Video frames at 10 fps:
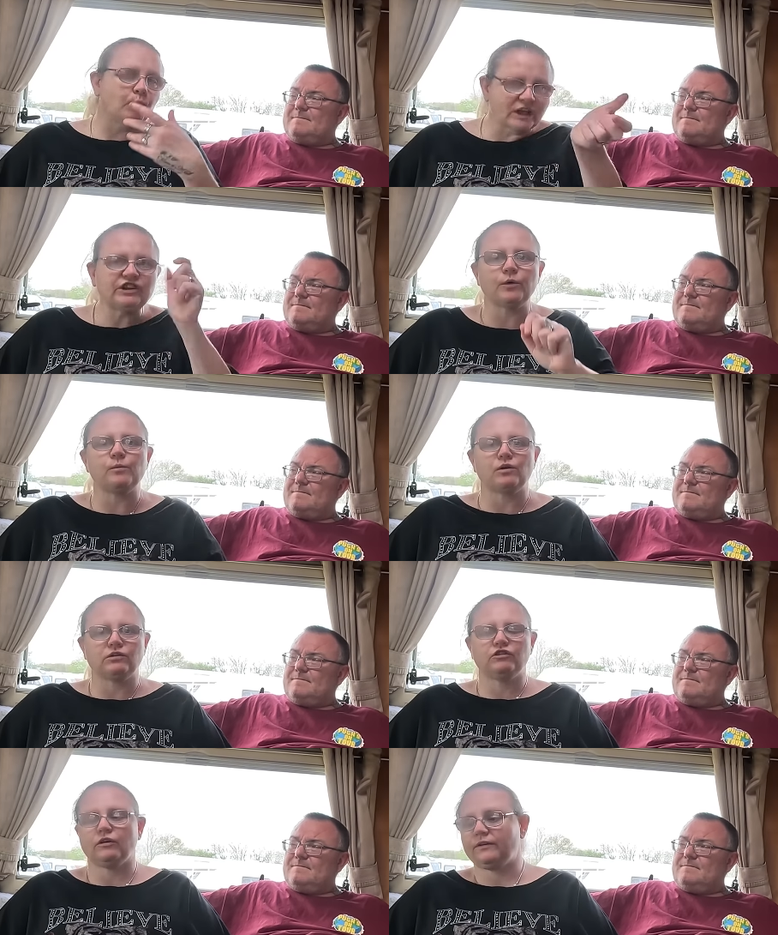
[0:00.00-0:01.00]
Speaker 1: we'll do
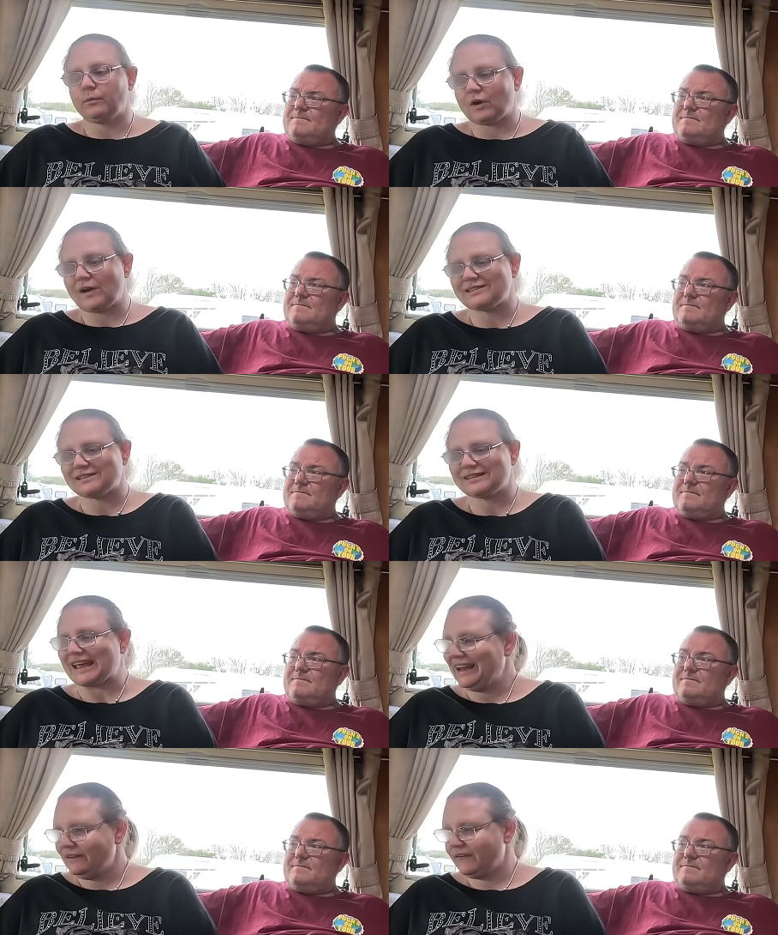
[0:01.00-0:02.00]
one. So if you want to ask us
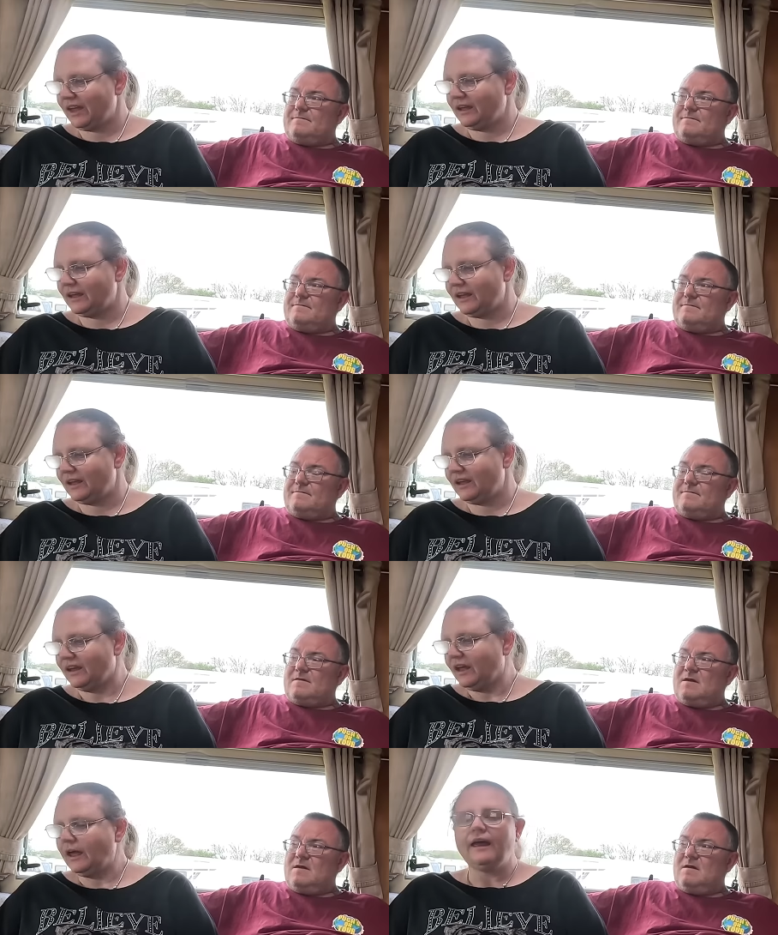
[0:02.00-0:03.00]
anything,
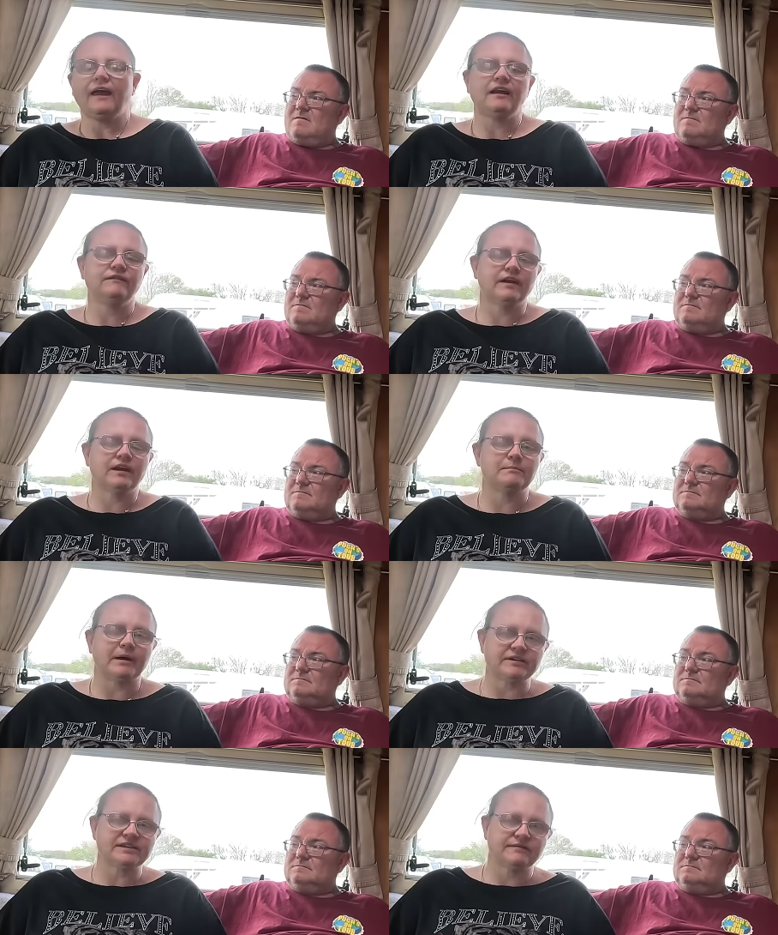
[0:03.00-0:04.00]
yeah, anything
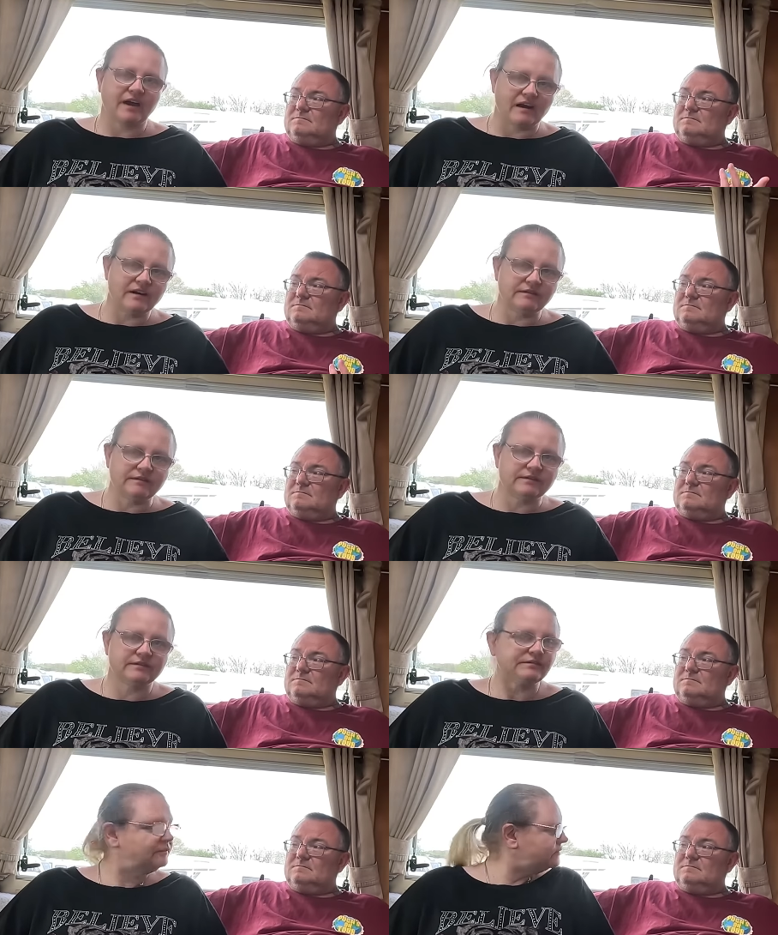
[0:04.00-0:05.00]
embarrassing for Gareth,
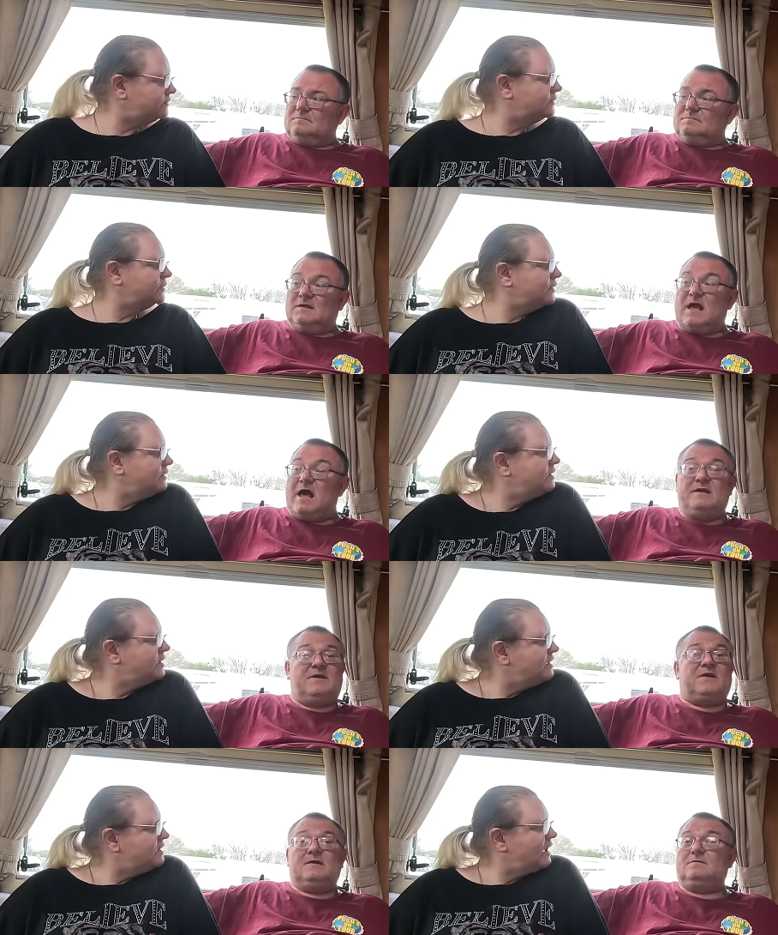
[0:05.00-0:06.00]
Speaker 2: yeah,
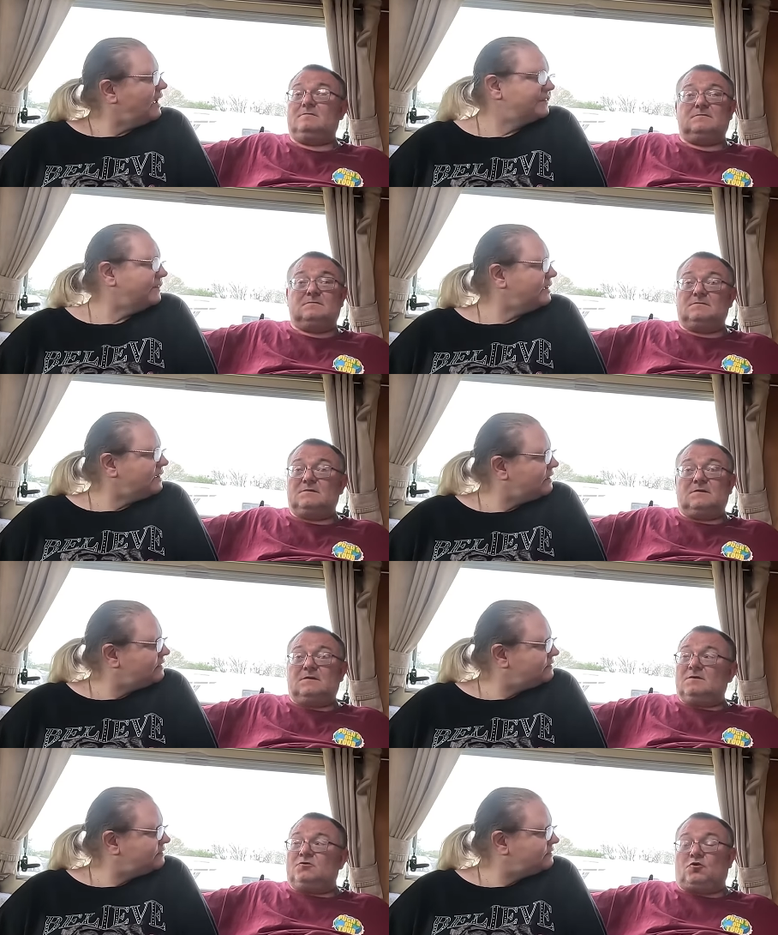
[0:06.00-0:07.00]
anything, anything.
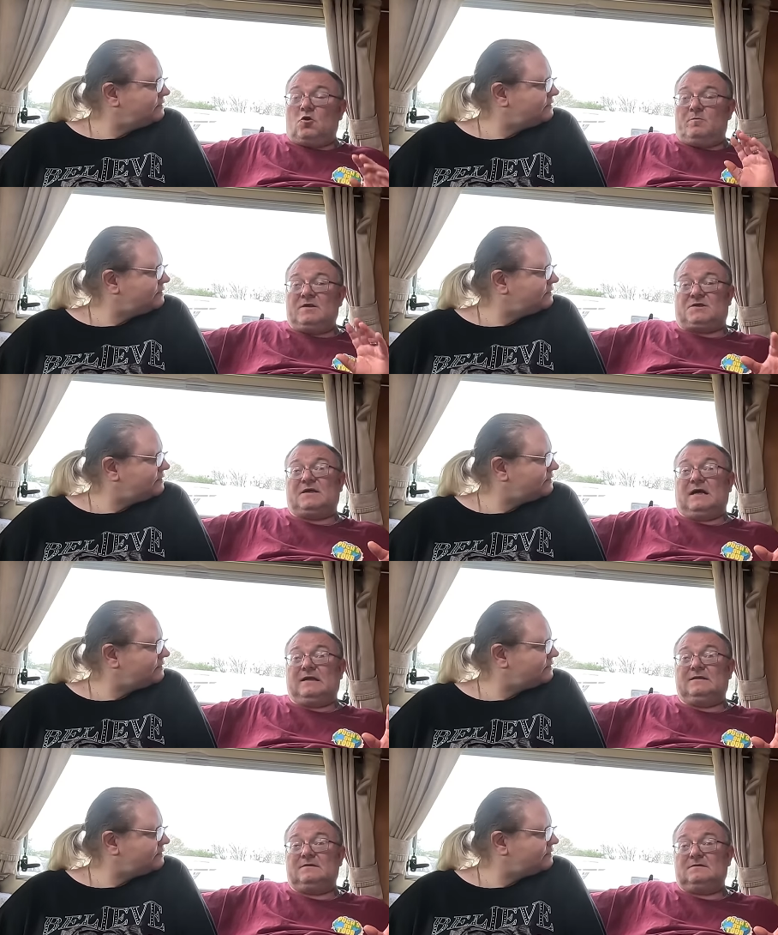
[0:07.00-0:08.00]
Don't be
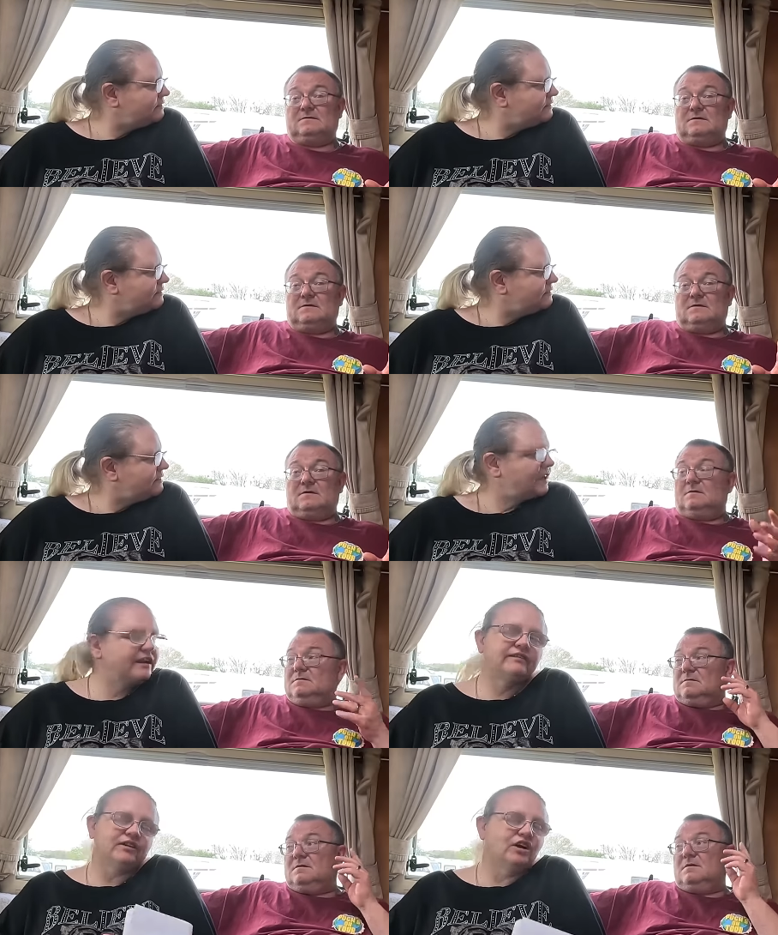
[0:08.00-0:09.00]
shy.
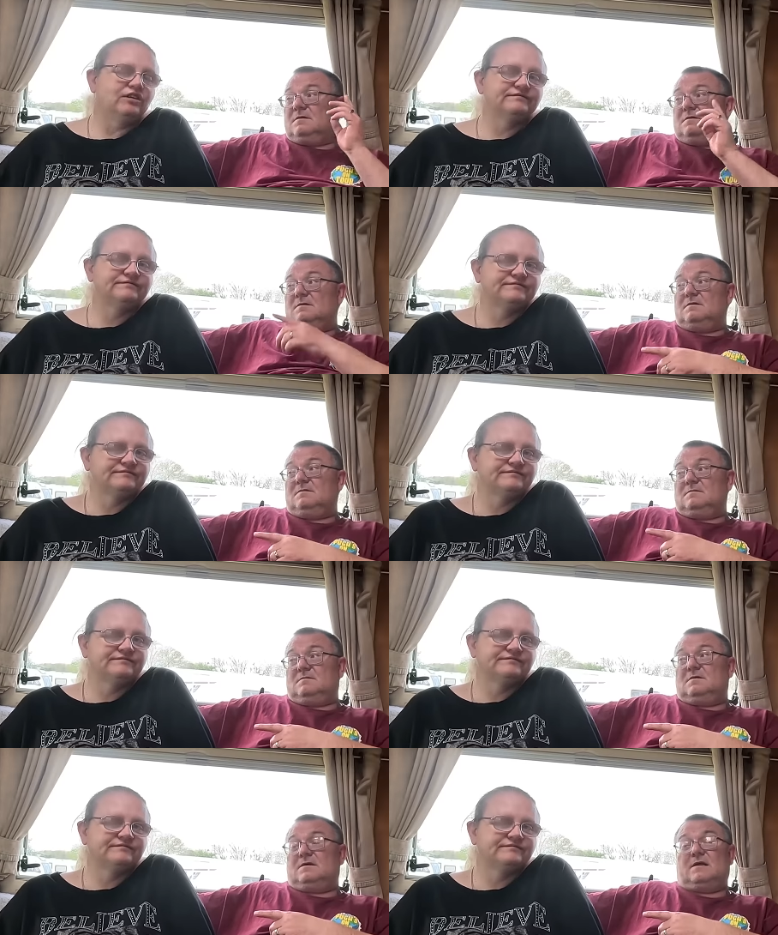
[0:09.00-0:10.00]
He's not.
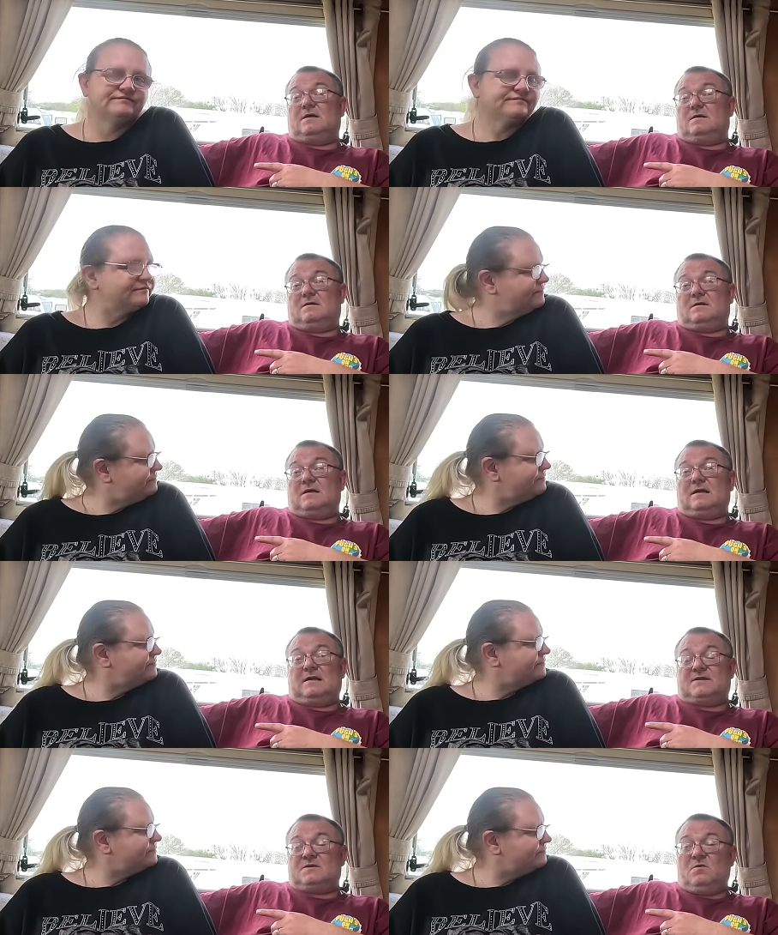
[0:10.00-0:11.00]
And, her, and our
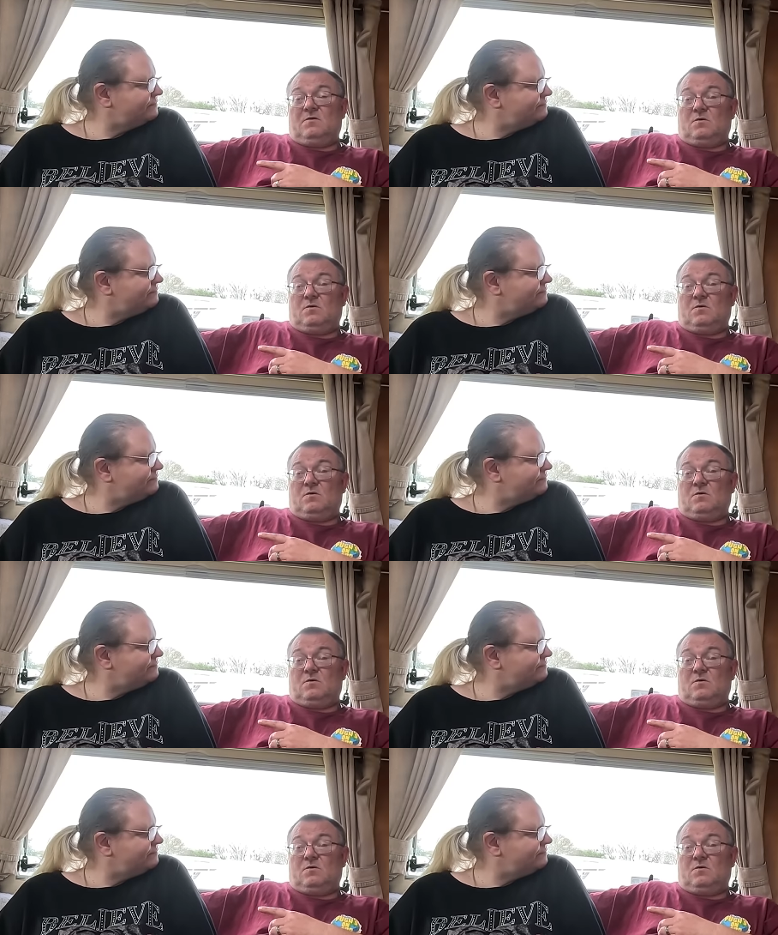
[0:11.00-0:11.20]
lass's mother